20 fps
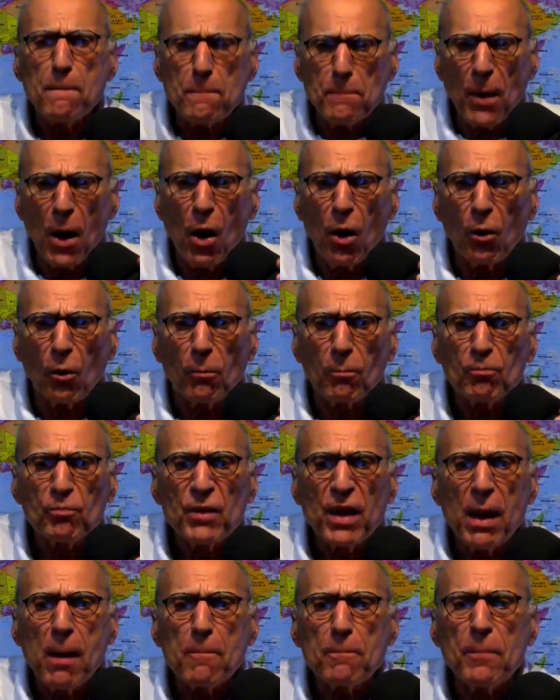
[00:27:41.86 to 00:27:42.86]
Bull!
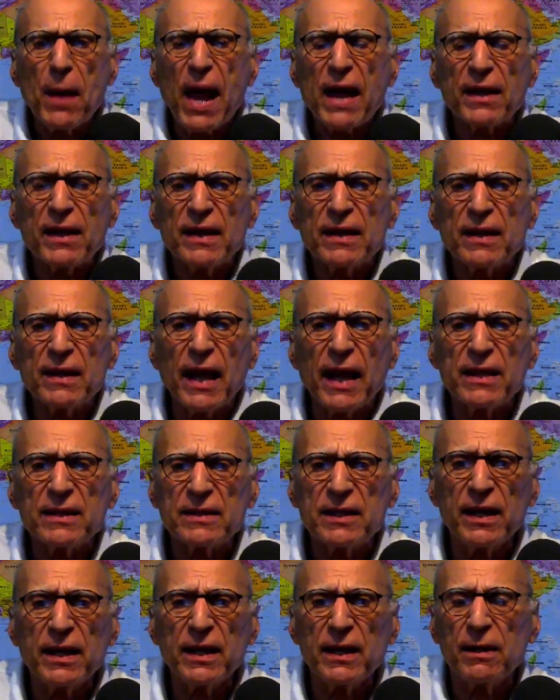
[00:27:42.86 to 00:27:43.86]
Back in
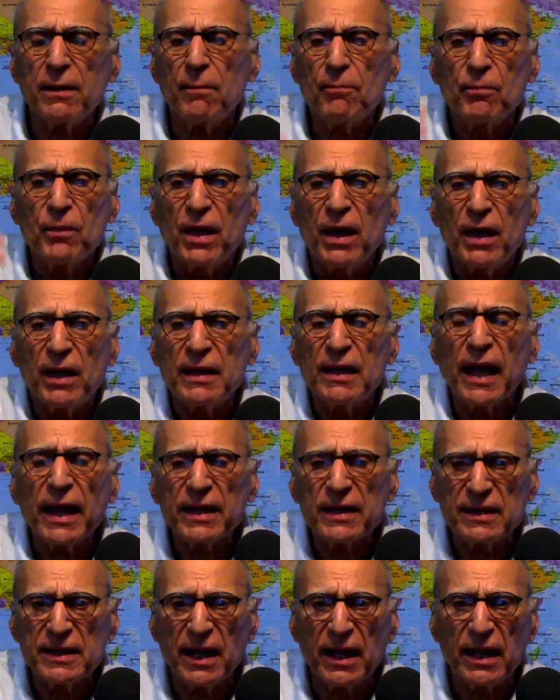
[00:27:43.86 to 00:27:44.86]

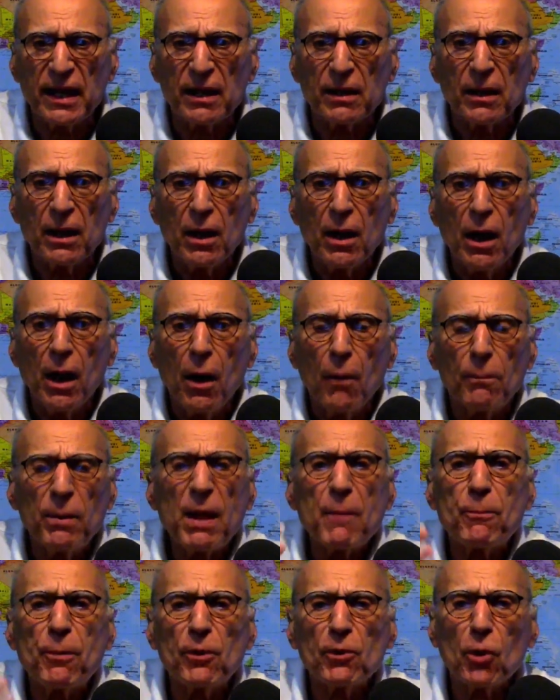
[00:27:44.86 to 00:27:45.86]
1919,
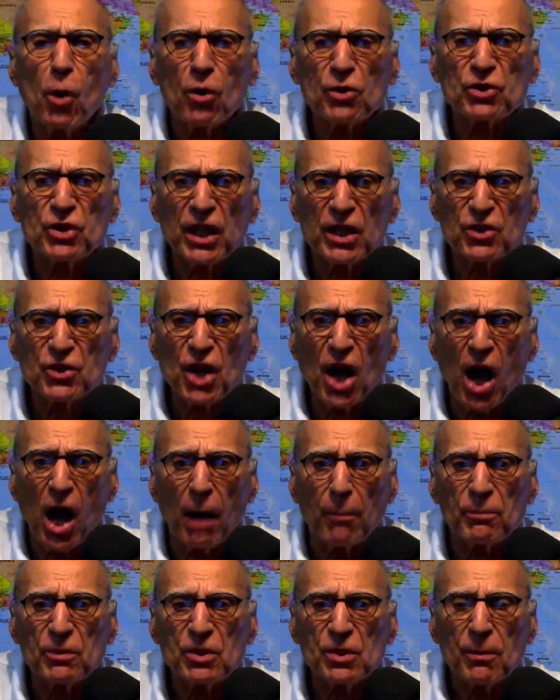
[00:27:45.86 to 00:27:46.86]
people lost their
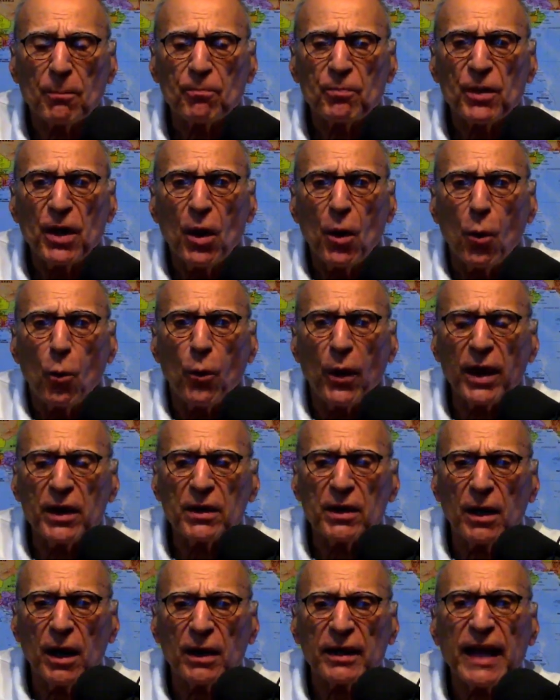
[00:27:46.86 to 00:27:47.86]
jobs.
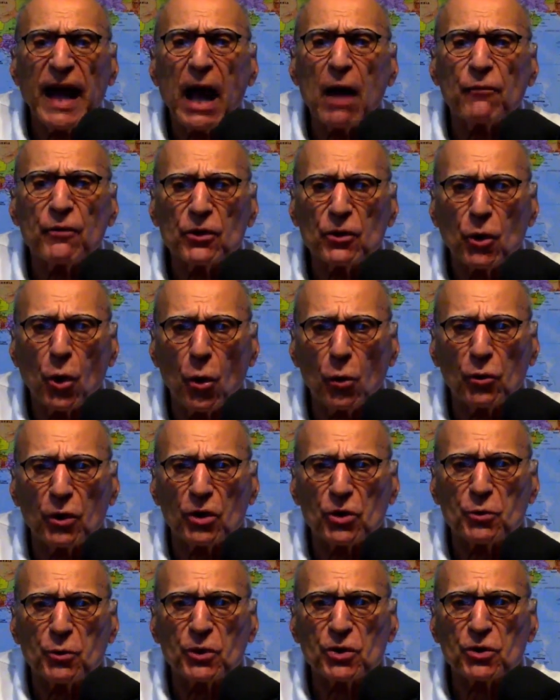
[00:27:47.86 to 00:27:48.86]
When Calvin
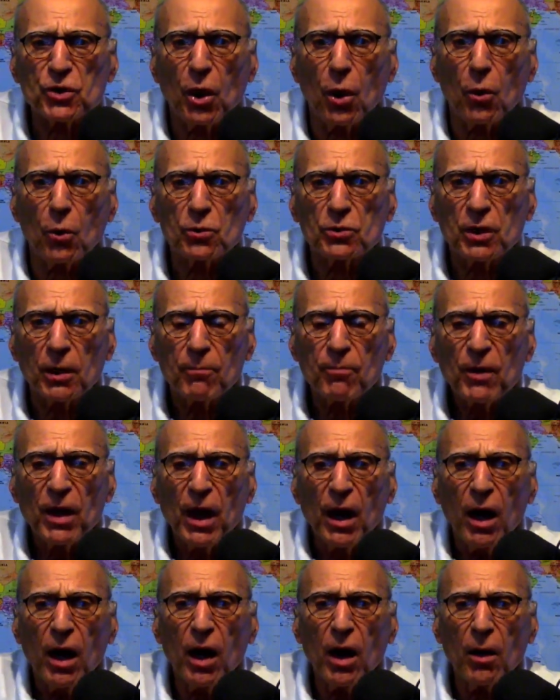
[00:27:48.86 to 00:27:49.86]
Coolidge was told,
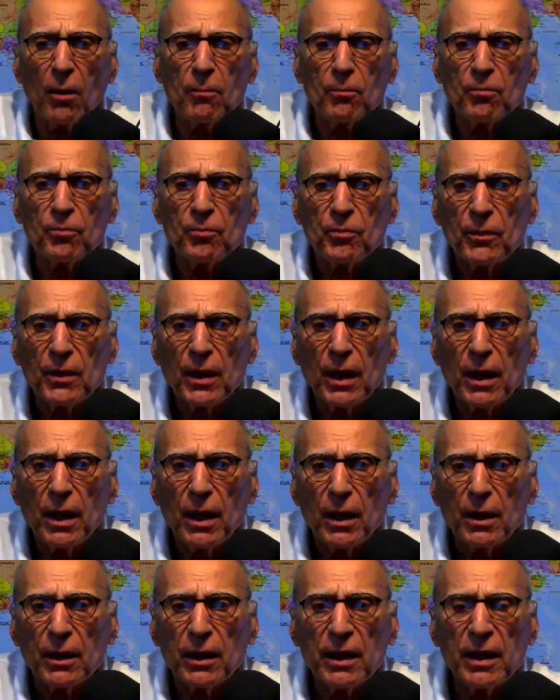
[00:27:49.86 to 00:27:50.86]

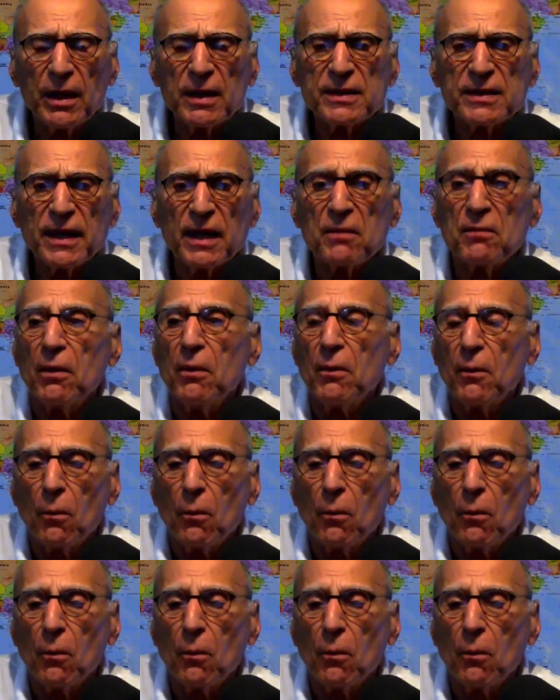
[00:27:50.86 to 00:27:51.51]
he said,